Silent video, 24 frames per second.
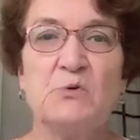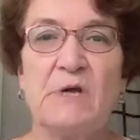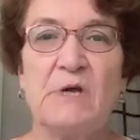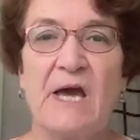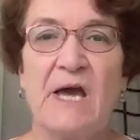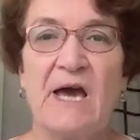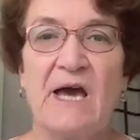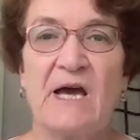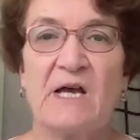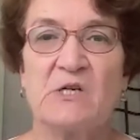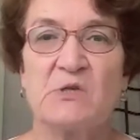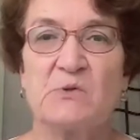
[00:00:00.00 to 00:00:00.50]

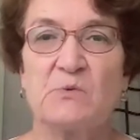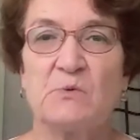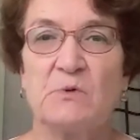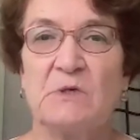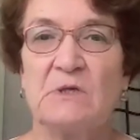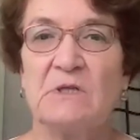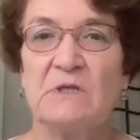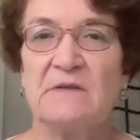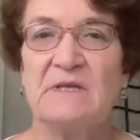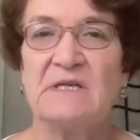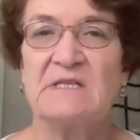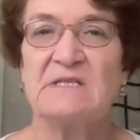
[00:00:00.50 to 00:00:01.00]

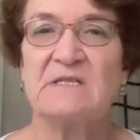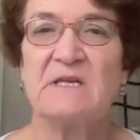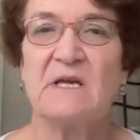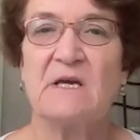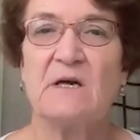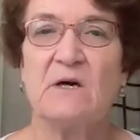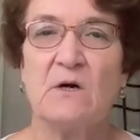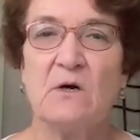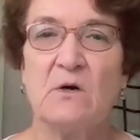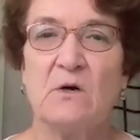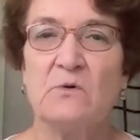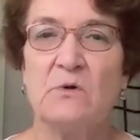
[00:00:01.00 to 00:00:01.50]
casual, they say,
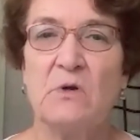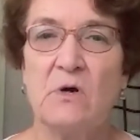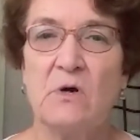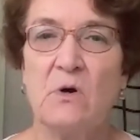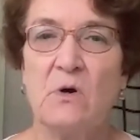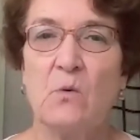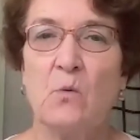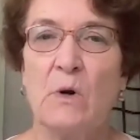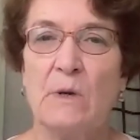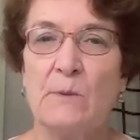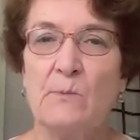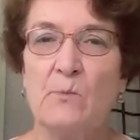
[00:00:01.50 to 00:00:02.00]
oh no,
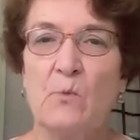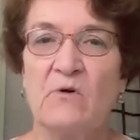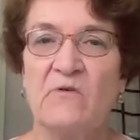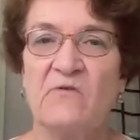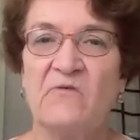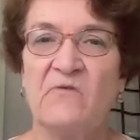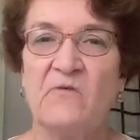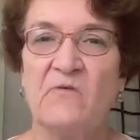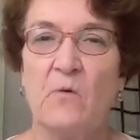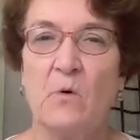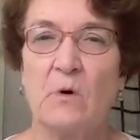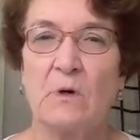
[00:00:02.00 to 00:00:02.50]
one more
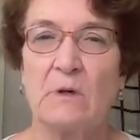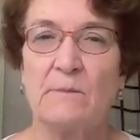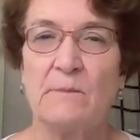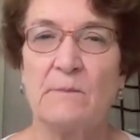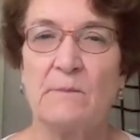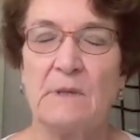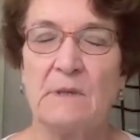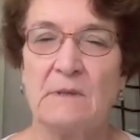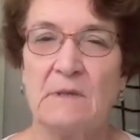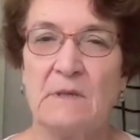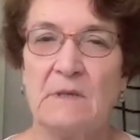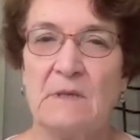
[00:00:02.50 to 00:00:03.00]

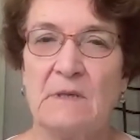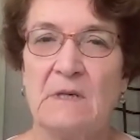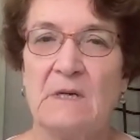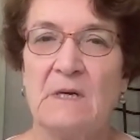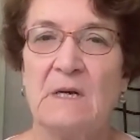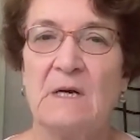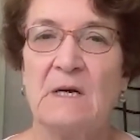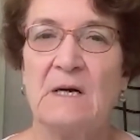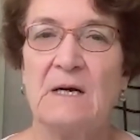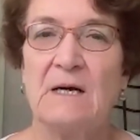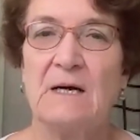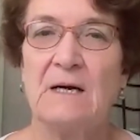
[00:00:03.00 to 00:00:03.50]
form
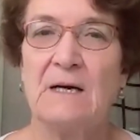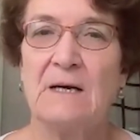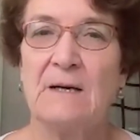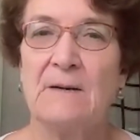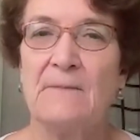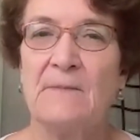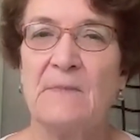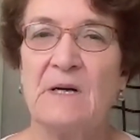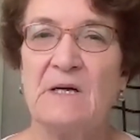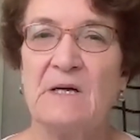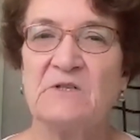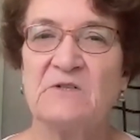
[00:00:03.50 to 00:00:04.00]

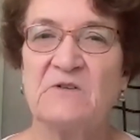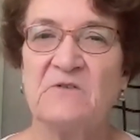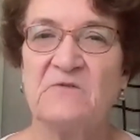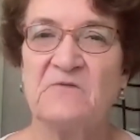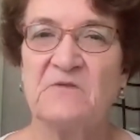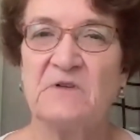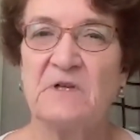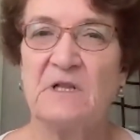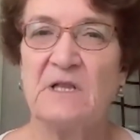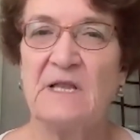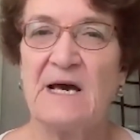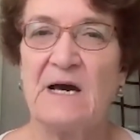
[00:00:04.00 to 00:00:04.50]
to
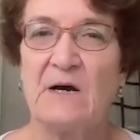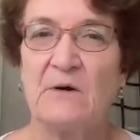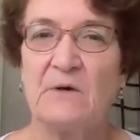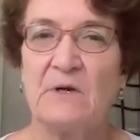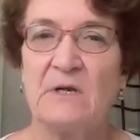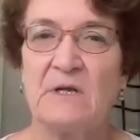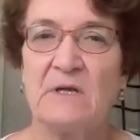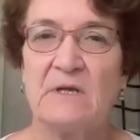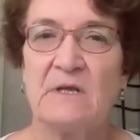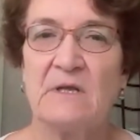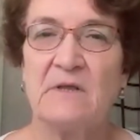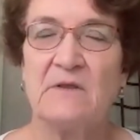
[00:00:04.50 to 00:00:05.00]
fill out.